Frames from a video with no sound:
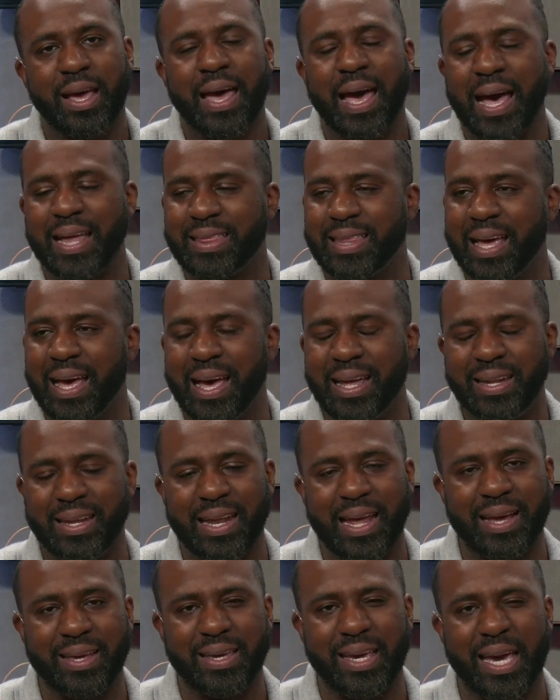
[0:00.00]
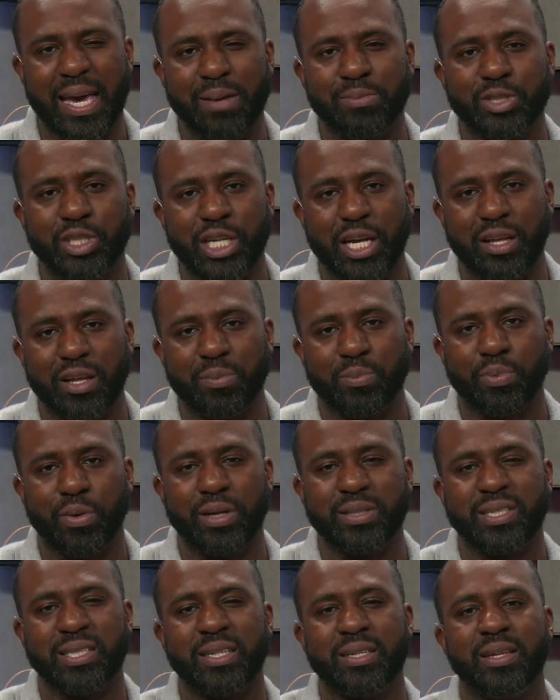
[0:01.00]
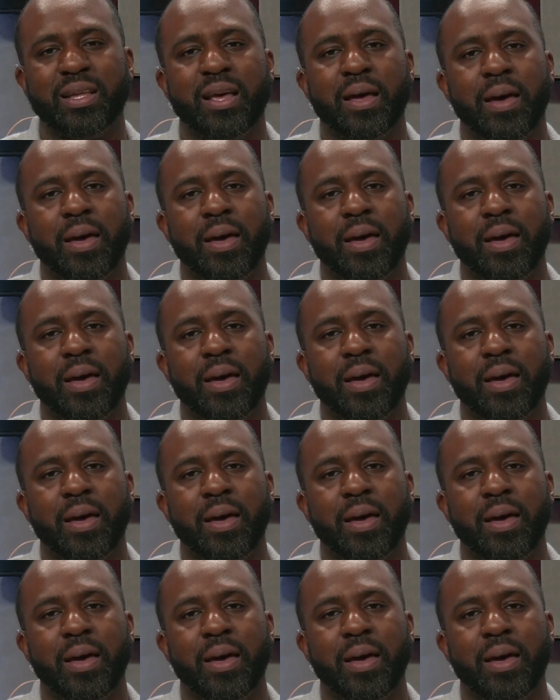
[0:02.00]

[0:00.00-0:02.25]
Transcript: At the end of that game, Jalen Brunson